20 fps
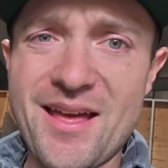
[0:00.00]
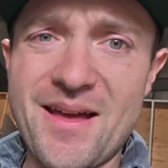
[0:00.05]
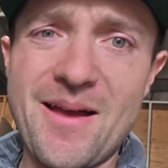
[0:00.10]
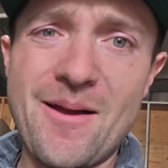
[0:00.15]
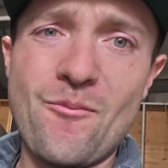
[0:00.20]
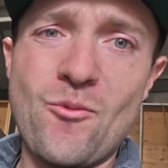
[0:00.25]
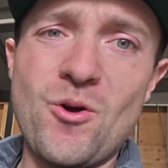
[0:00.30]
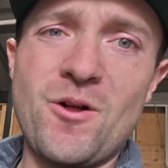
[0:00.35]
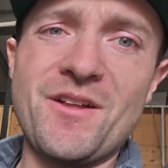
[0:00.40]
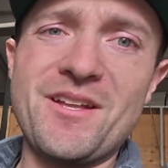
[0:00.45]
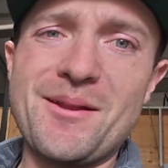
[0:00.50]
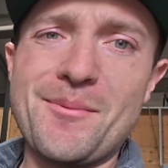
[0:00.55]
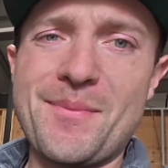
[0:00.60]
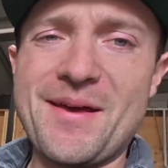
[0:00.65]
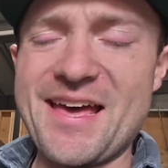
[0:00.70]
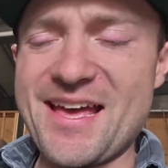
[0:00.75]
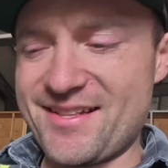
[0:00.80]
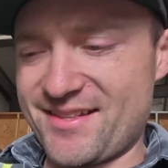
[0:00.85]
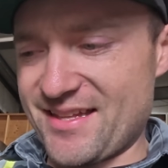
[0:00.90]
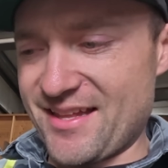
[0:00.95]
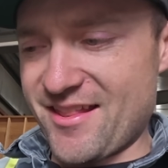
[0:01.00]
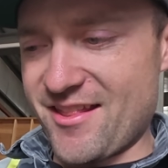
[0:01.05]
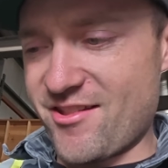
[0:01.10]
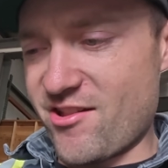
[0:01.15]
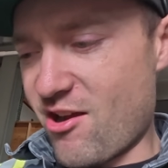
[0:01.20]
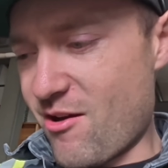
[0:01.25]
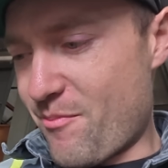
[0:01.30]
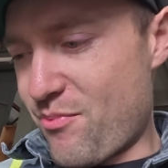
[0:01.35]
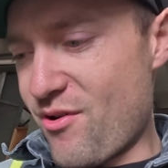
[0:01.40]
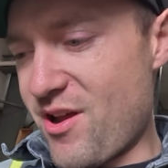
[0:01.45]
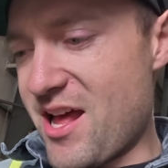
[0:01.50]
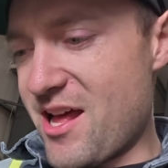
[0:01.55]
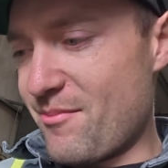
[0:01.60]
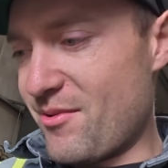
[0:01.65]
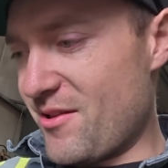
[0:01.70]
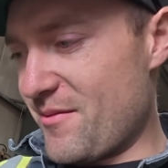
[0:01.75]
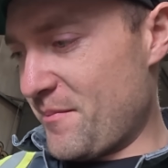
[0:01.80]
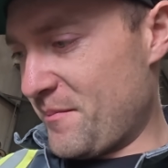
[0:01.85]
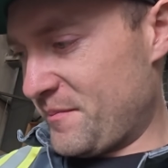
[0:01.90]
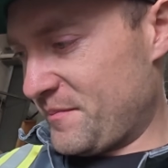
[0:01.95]
I'm willing to bet this is our
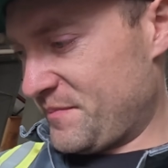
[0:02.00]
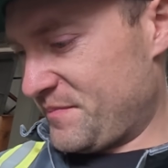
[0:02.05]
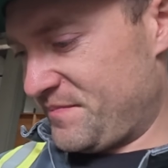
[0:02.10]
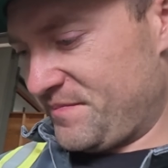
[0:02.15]
problem.